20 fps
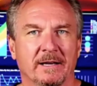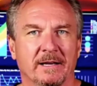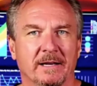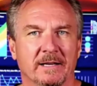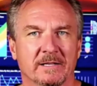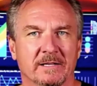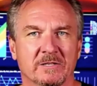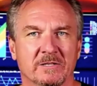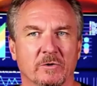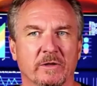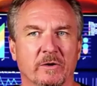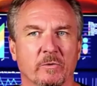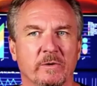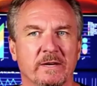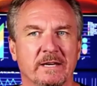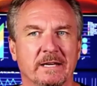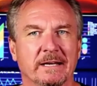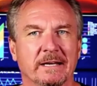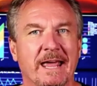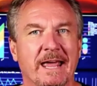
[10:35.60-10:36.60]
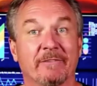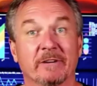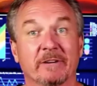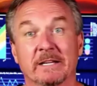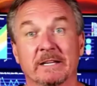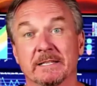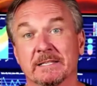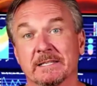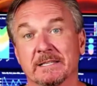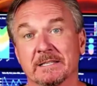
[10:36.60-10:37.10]
so that we can have a
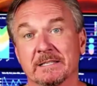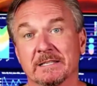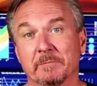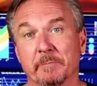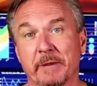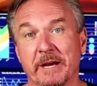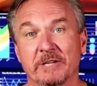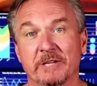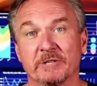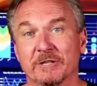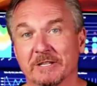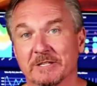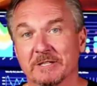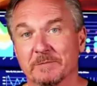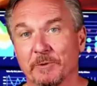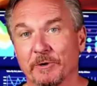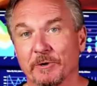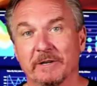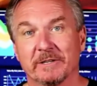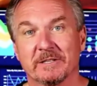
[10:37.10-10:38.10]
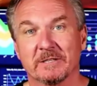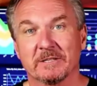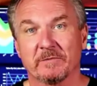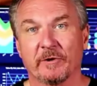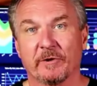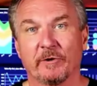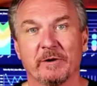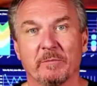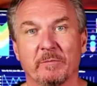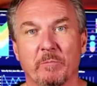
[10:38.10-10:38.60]
consistent patient experience is
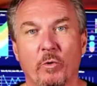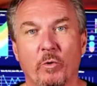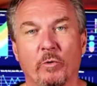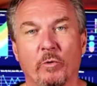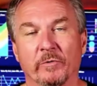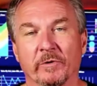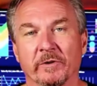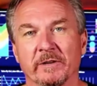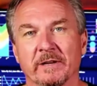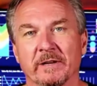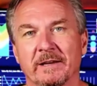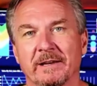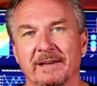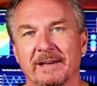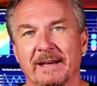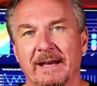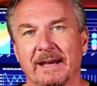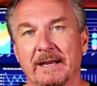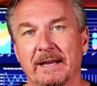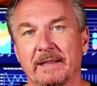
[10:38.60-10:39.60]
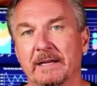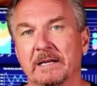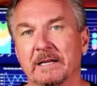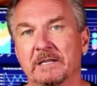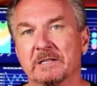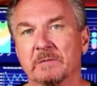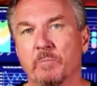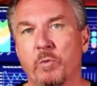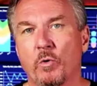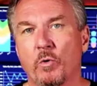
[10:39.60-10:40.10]
very important. And I think
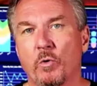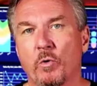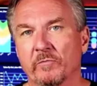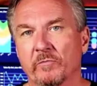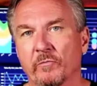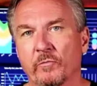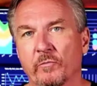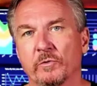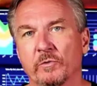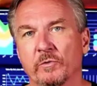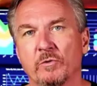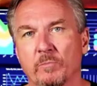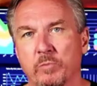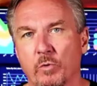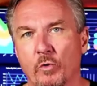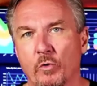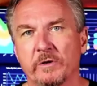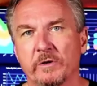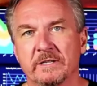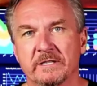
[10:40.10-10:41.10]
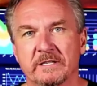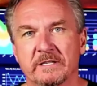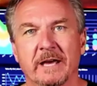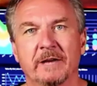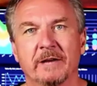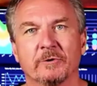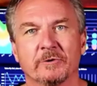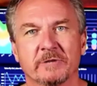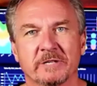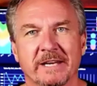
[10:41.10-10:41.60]
it's important for new employees to
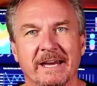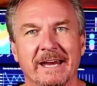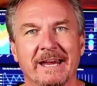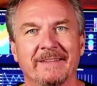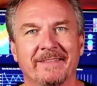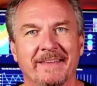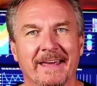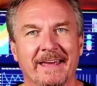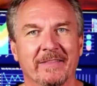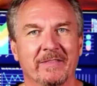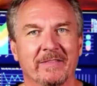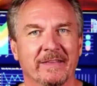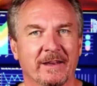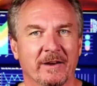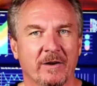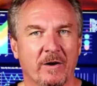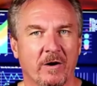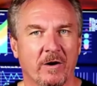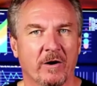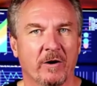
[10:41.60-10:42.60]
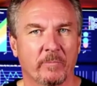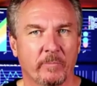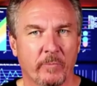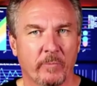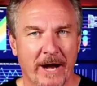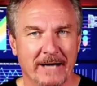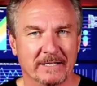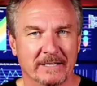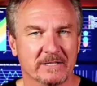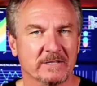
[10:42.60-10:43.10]
understand that our
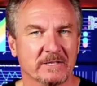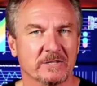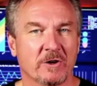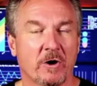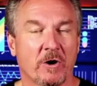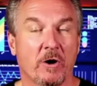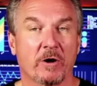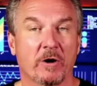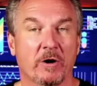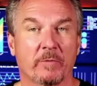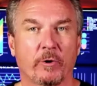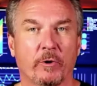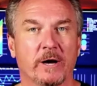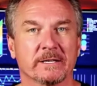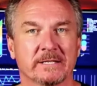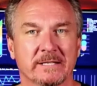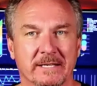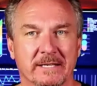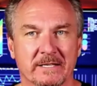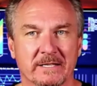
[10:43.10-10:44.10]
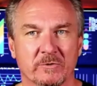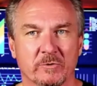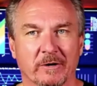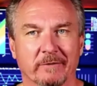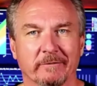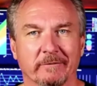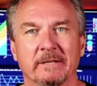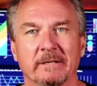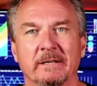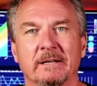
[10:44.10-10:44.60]
practices are process
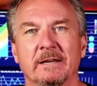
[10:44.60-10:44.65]
driven.